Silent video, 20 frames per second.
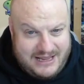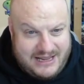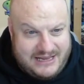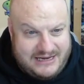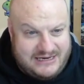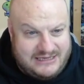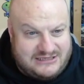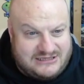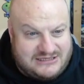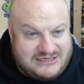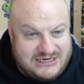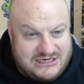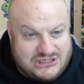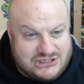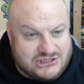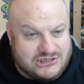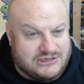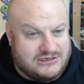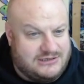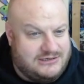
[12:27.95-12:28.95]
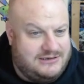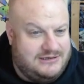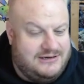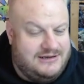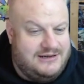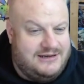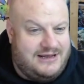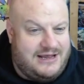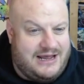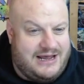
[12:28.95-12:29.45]
In addition,
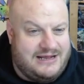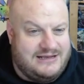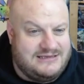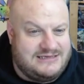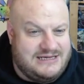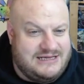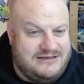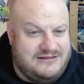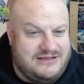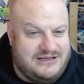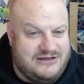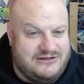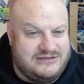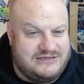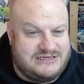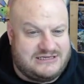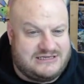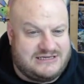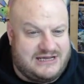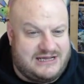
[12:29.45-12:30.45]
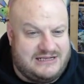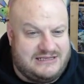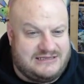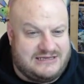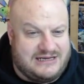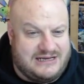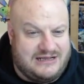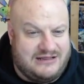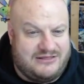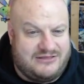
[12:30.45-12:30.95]
and in the
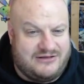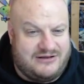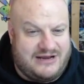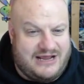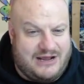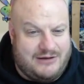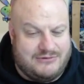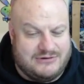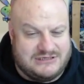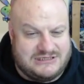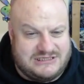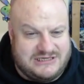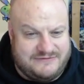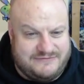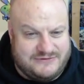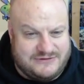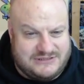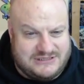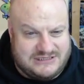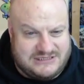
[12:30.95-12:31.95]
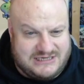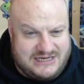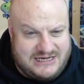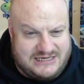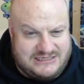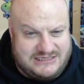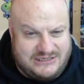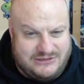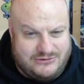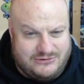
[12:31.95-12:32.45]
understanding that our civil
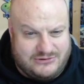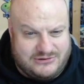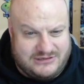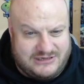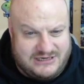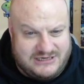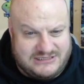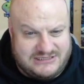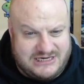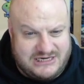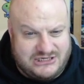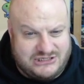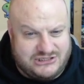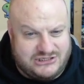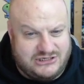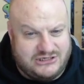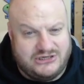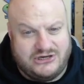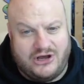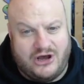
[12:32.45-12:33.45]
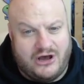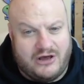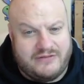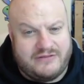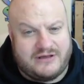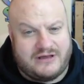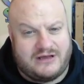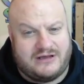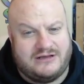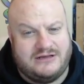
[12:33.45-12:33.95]
society organization and
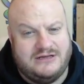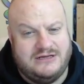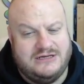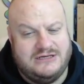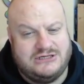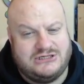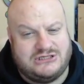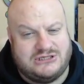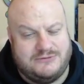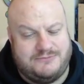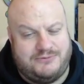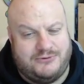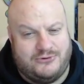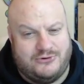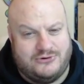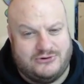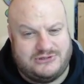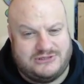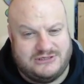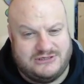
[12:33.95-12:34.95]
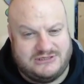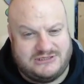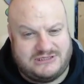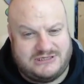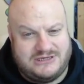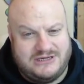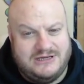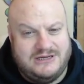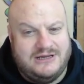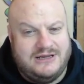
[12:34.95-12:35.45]
other
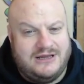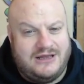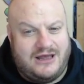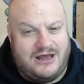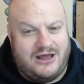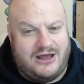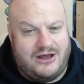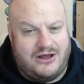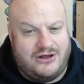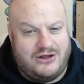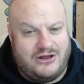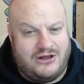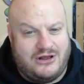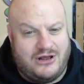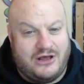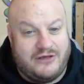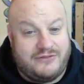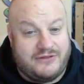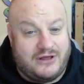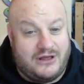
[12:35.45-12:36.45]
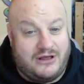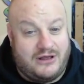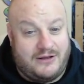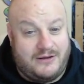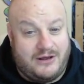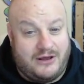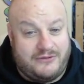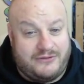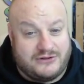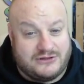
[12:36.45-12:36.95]
supporters uh, other,
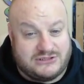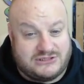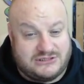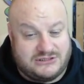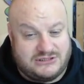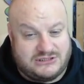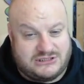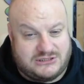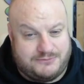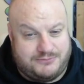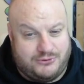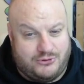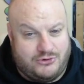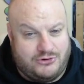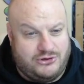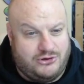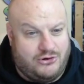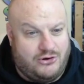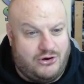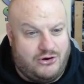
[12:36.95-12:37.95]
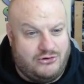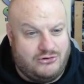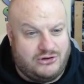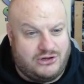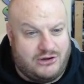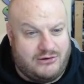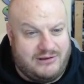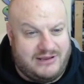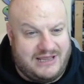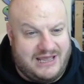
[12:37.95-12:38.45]
uh, others support your
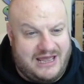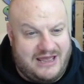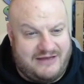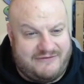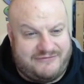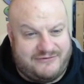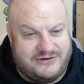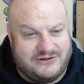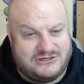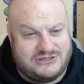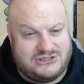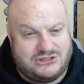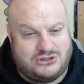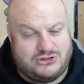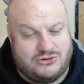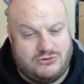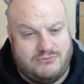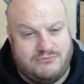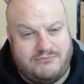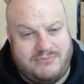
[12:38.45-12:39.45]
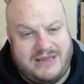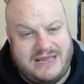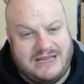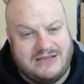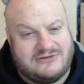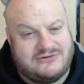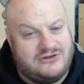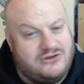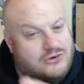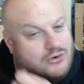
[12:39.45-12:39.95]
ongoing efforts to
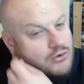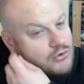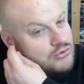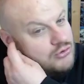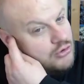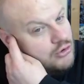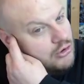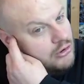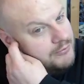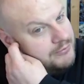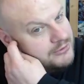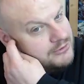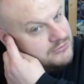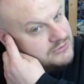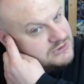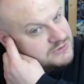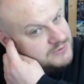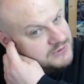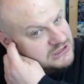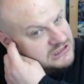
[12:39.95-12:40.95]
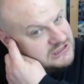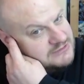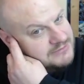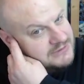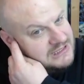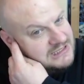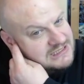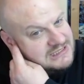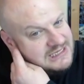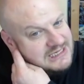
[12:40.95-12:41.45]
meet your corporate
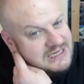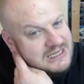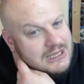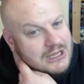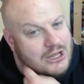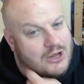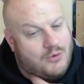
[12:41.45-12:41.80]
responsibility.